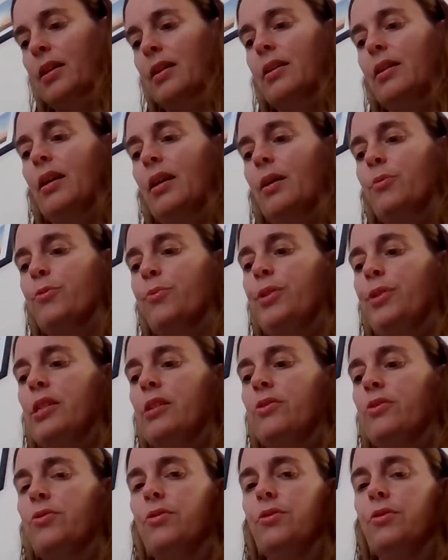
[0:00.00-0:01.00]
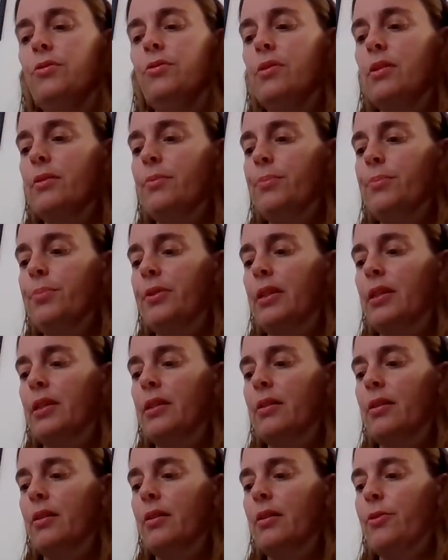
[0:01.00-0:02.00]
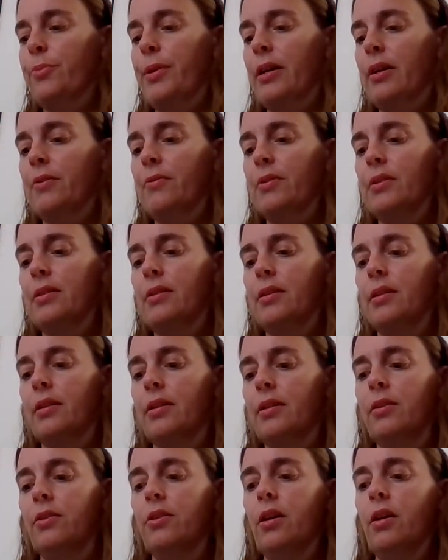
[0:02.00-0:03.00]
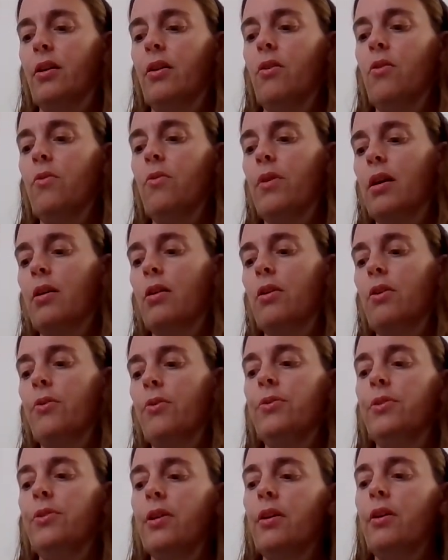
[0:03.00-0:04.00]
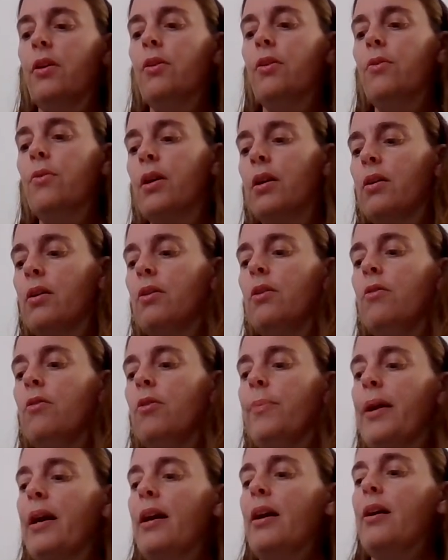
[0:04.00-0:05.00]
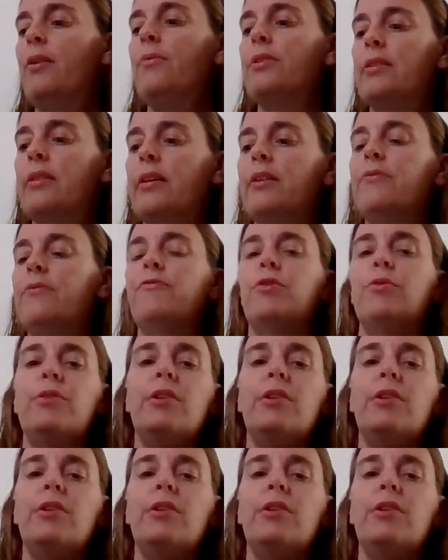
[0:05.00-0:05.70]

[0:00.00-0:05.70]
Captain Pete's crew is complete. All the pirates sing, Yo ho, yo ho, a pirate's life for